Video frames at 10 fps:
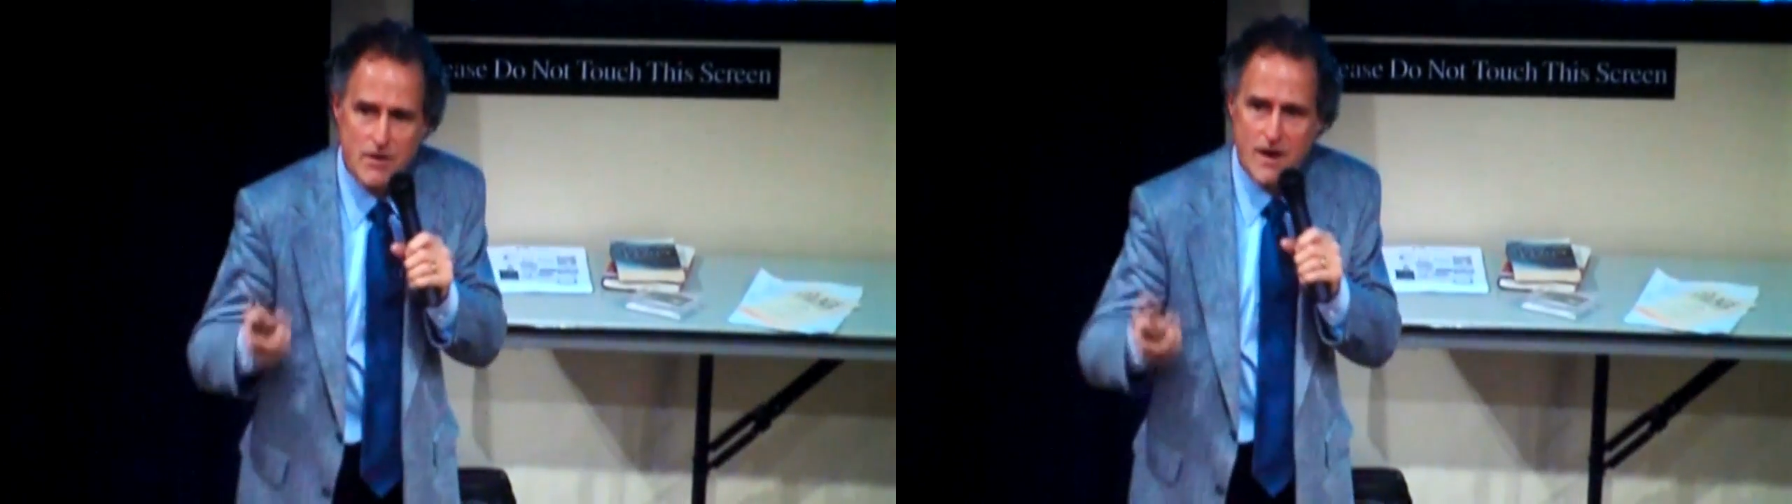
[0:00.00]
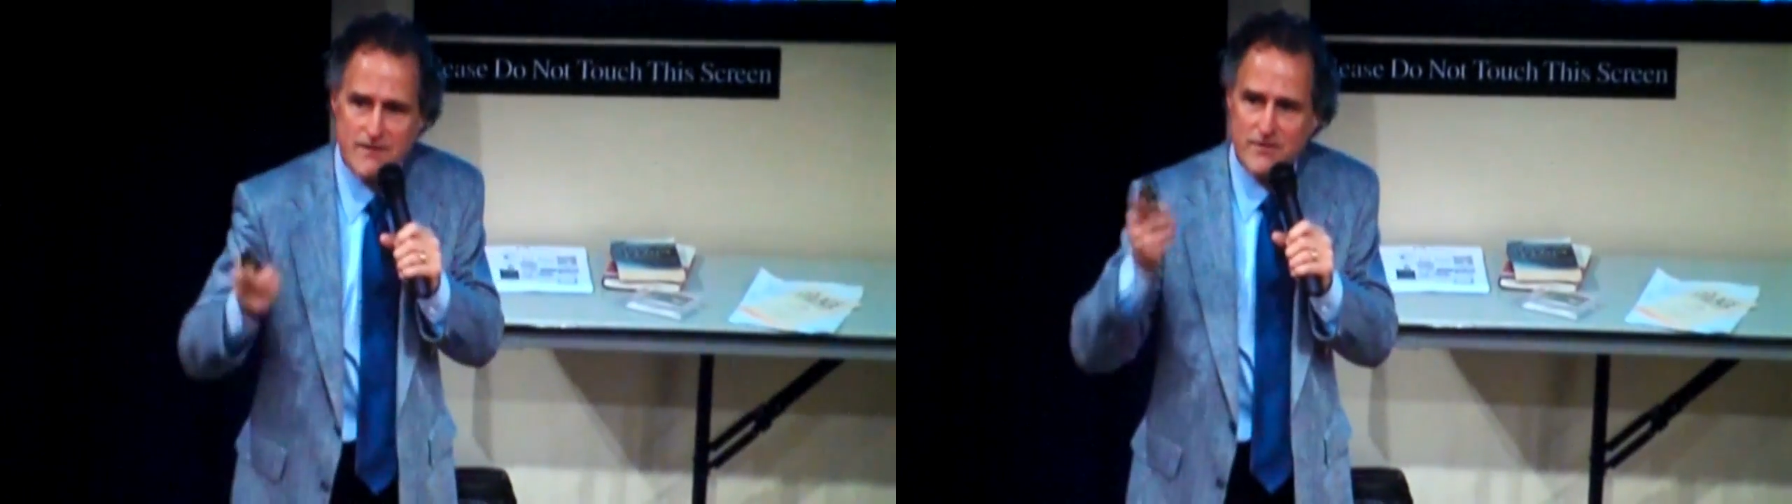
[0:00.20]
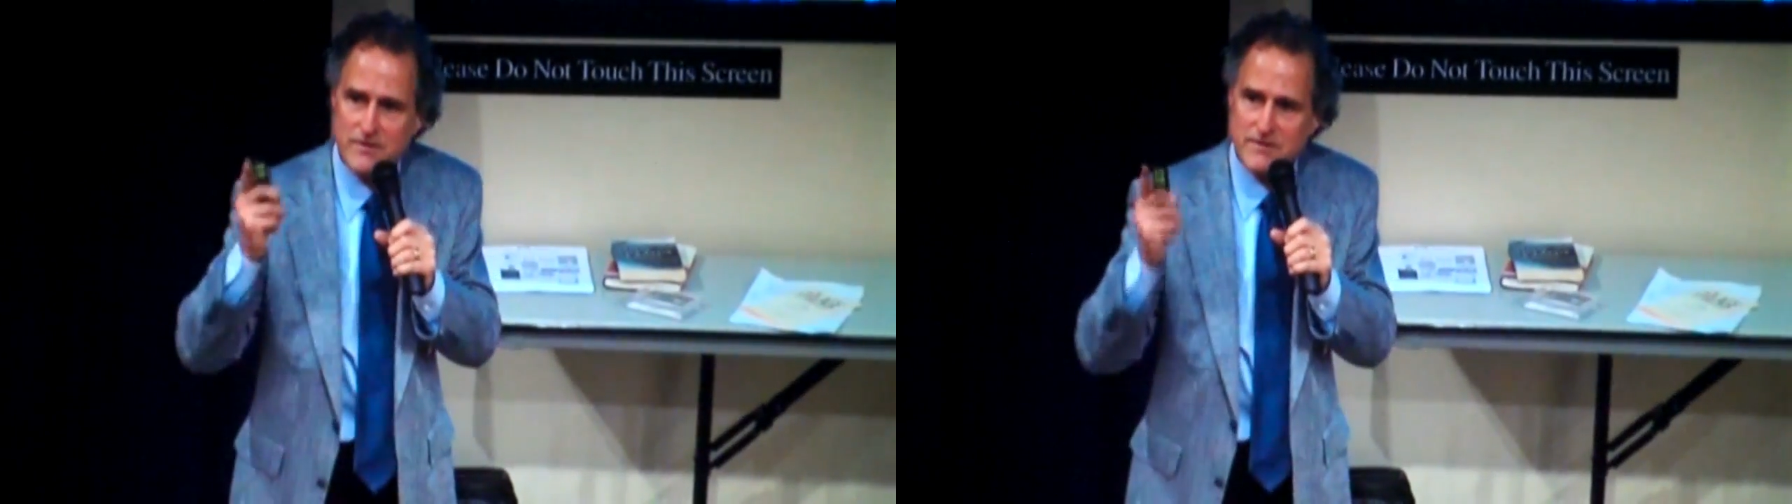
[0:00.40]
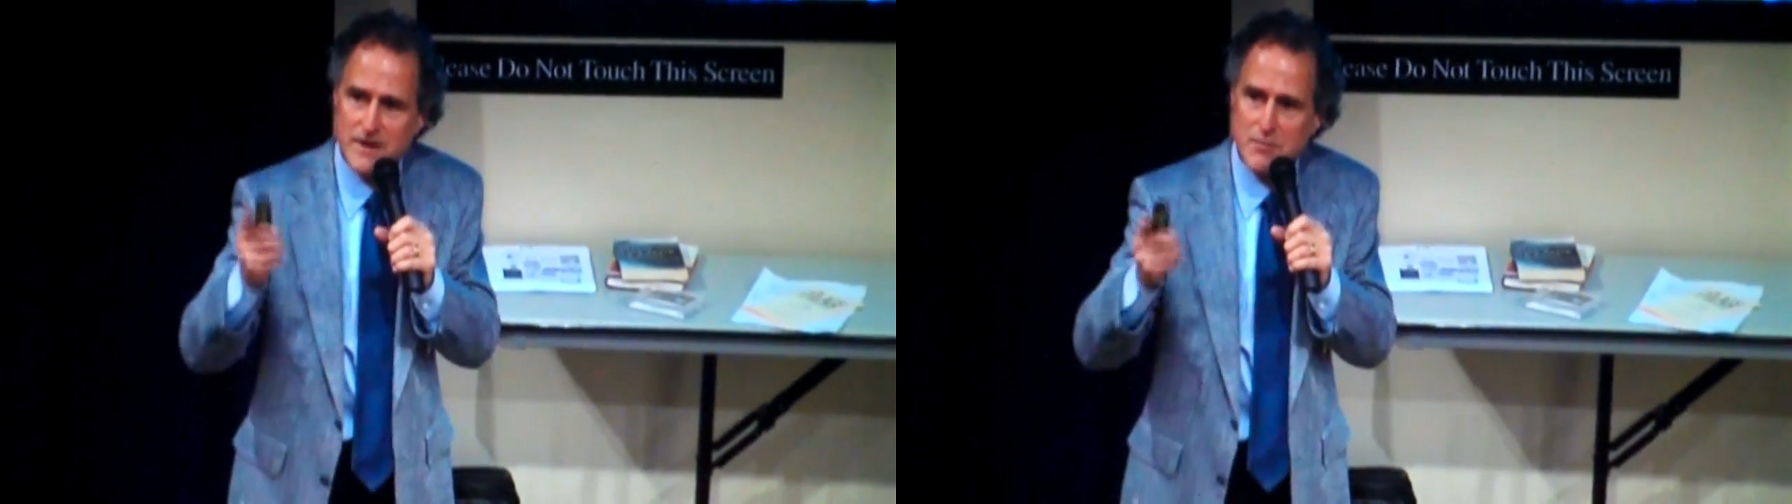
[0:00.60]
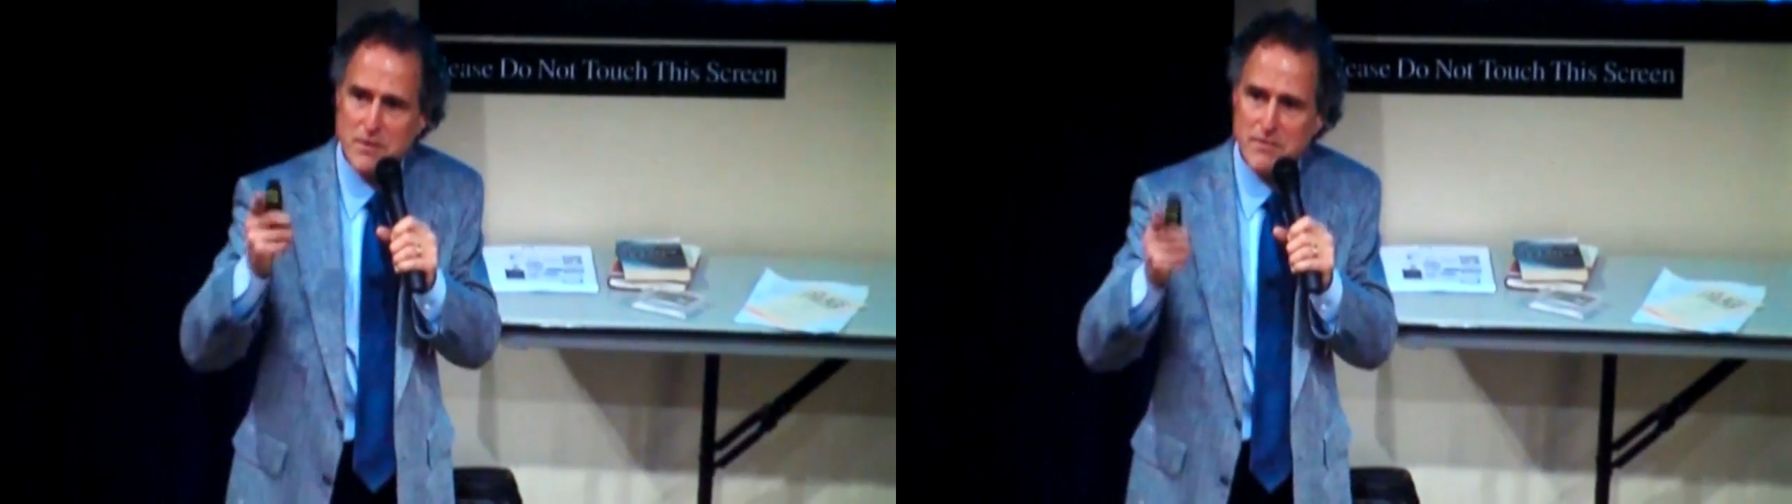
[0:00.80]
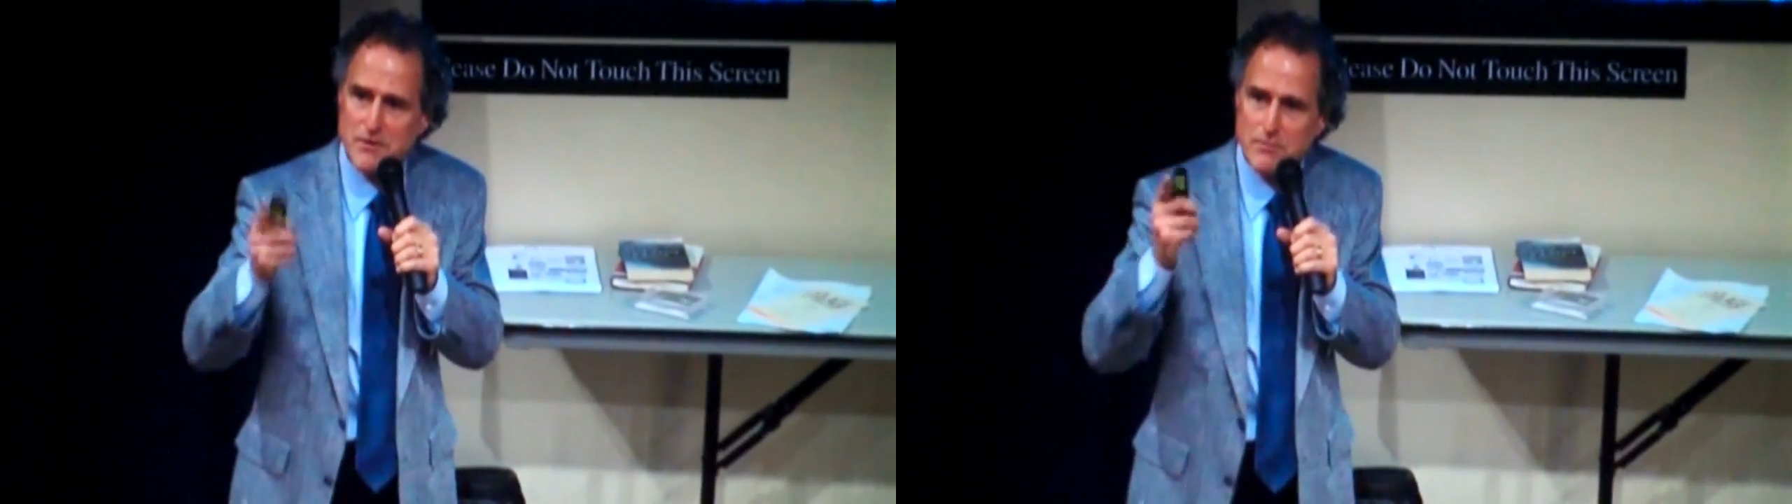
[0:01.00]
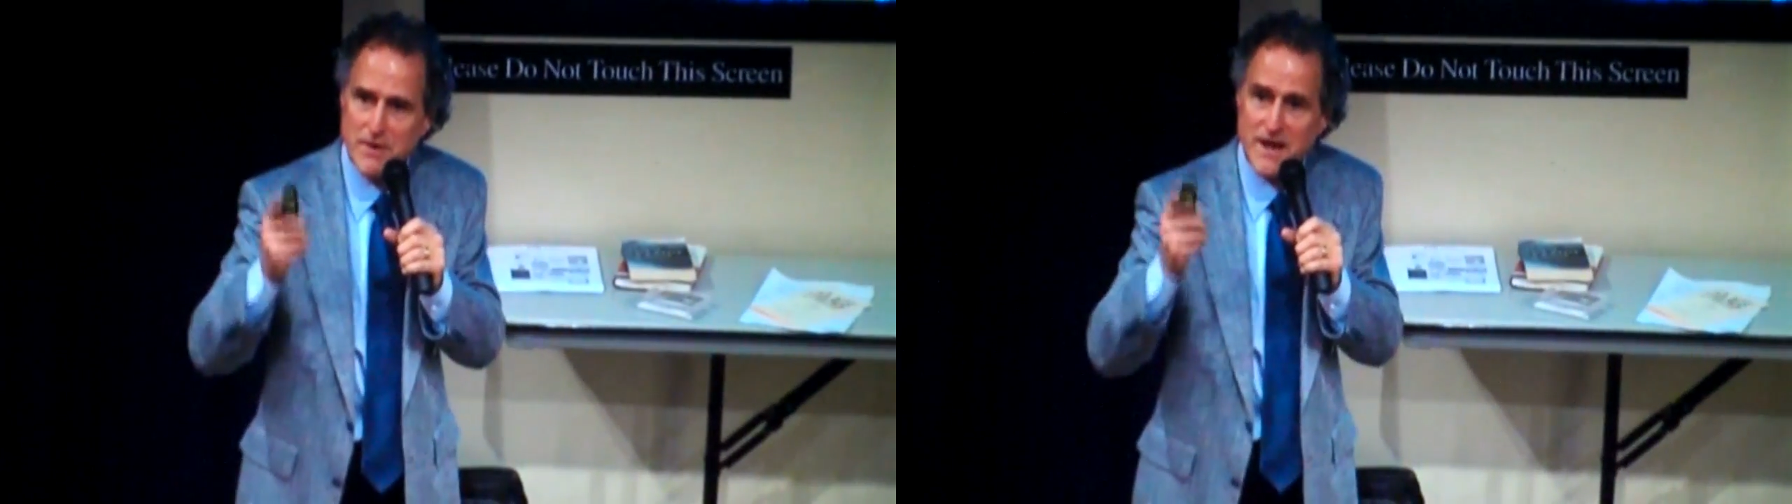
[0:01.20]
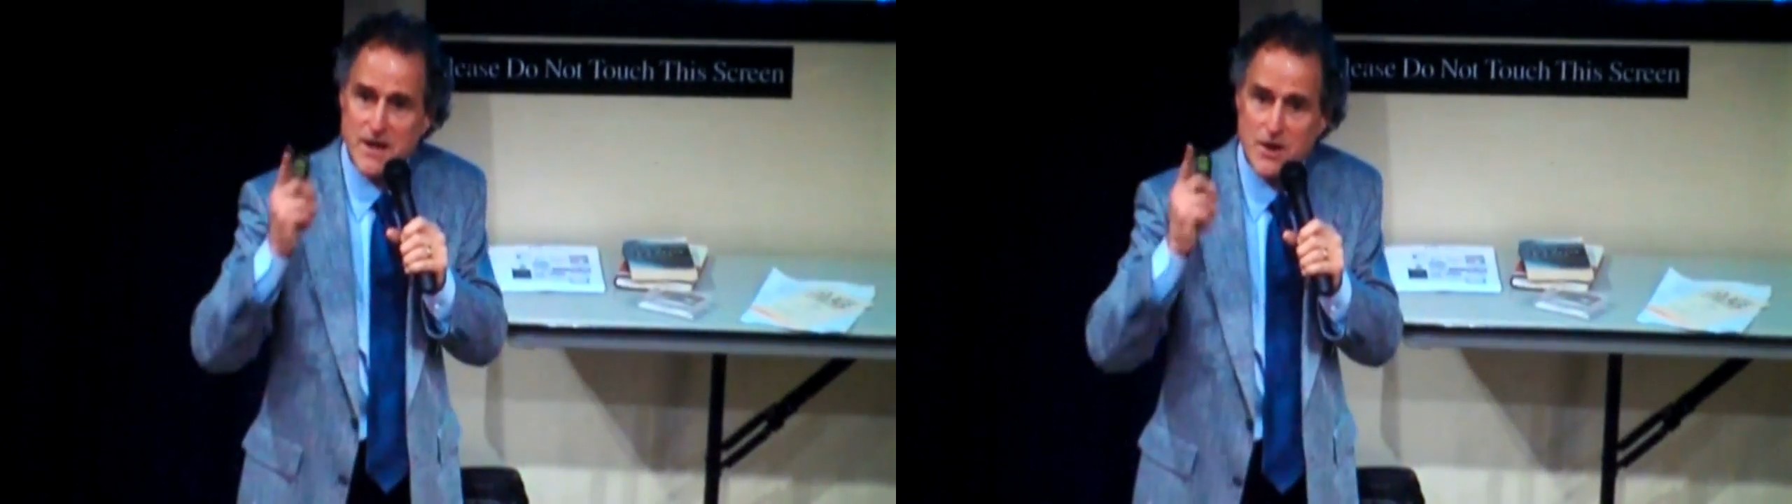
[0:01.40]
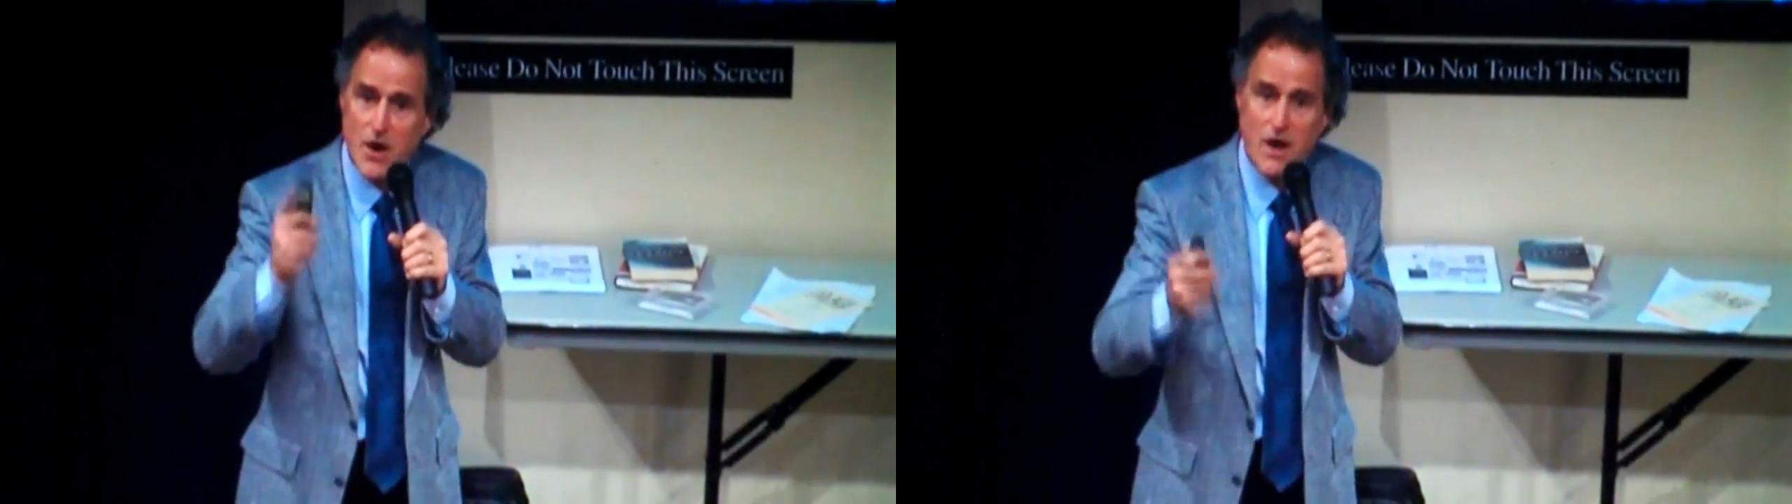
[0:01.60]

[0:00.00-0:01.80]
Your confidence can be built by